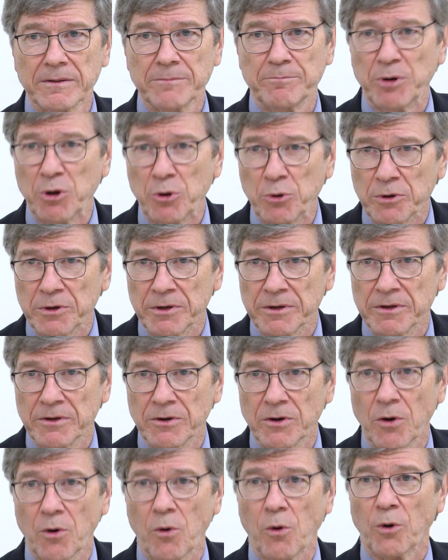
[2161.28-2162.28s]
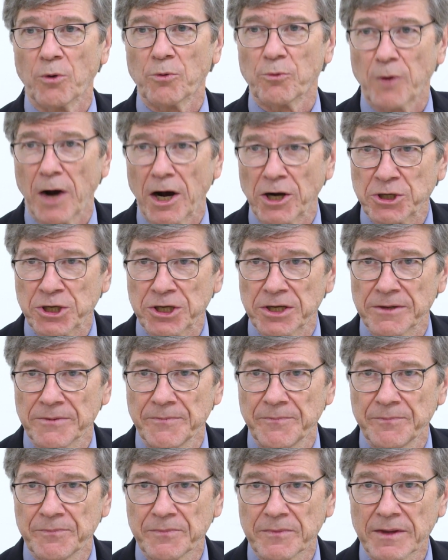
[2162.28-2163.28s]
Putin or Russia.
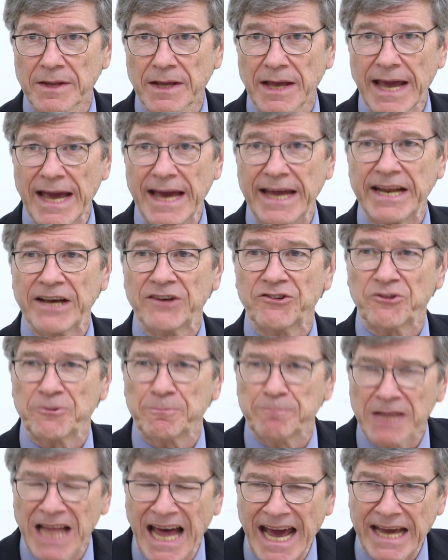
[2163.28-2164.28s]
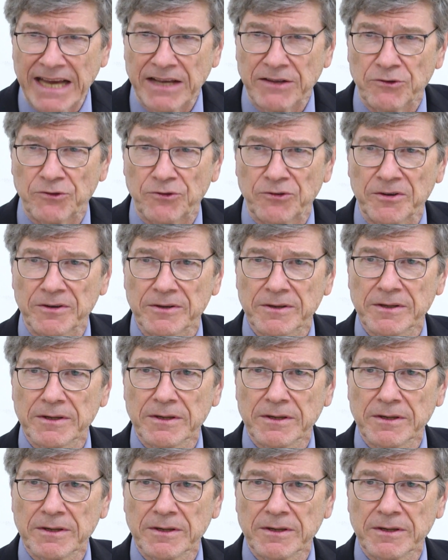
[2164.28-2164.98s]
It explains